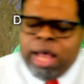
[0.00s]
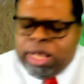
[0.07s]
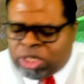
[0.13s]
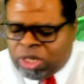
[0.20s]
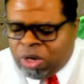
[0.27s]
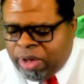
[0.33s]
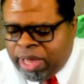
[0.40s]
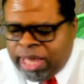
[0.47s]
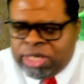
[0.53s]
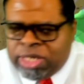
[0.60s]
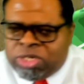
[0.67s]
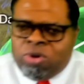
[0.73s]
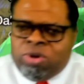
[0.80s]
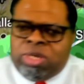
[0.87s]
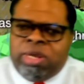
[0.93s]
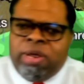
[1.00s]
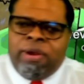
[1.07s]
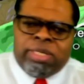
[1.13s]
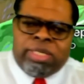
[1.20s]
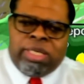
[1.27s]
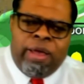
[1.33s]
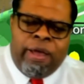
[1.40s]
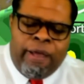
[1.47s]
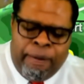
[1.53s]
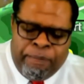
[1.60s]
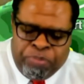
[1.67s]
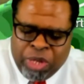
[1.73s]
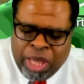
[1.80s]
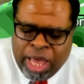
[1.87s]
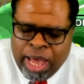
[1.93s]
So eastern
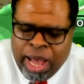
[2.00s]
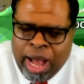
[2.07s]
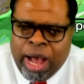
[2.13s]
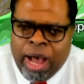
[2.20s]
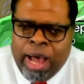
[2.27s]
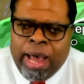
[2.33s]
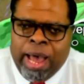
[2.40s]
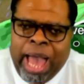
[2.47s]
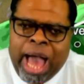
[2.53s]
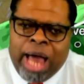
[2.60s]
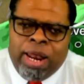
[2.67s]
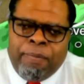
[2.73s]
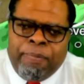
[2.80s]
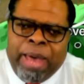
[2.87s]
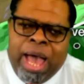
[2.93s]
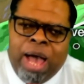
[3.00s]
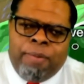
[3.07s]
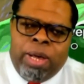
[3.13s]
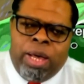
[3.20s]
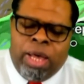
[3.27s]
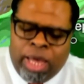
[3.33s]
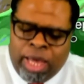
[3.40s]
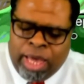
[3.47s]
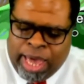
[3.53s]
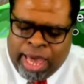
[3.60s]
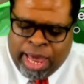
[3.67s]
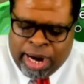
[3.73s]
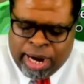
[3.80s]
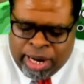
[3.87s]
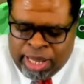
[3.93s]
Tennessee, Alabama,
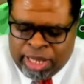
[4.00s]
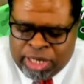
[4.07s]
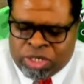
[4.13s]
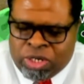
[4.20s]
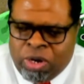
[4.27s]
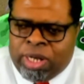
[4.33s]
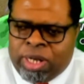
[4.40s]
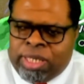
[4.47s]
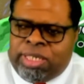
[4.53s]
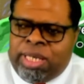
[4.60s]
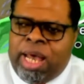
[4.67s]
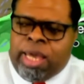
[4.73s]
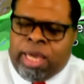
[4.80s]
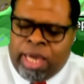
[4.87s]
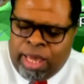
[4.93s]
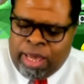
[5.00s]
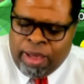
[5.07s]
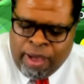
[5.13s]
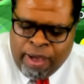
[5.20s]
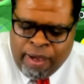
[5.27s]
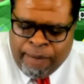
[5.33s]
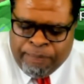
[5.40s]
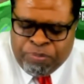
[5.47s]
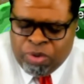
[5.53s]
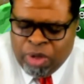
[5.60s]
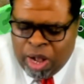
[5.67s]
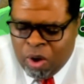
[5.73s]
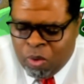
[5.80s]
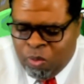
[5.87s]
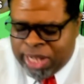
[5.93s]
and eastern Kentucky,
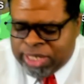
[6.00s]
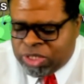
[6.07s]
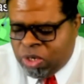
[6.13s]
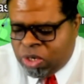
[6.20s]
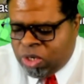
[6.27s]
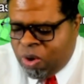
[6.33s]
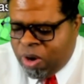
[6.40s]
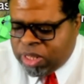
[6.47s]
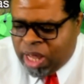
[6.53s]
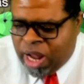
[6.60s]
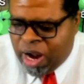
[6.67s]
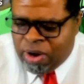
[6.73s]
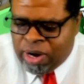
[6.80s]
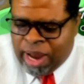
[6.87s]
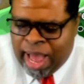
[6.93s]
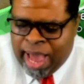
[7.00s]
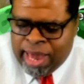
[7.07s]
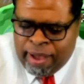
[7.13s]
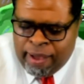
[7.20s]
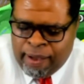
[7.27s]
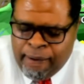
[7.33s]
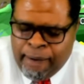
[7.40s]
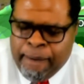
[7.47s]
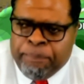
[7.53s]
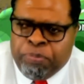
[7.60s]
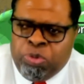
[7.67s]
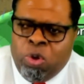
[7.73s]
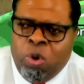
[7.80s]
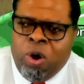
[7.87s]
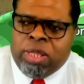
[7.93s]
western North Carolina,
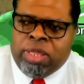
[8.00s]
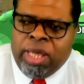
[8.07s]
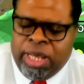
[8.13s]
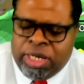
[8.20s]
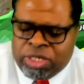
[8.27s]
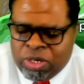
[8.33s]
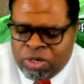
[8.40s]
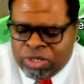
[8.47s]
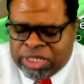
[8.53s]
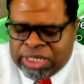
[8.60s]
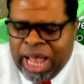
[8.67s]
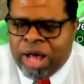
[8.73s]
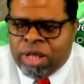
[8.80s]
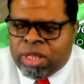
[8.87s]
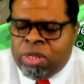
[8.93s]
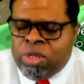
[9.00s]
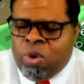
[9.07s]
northwestern South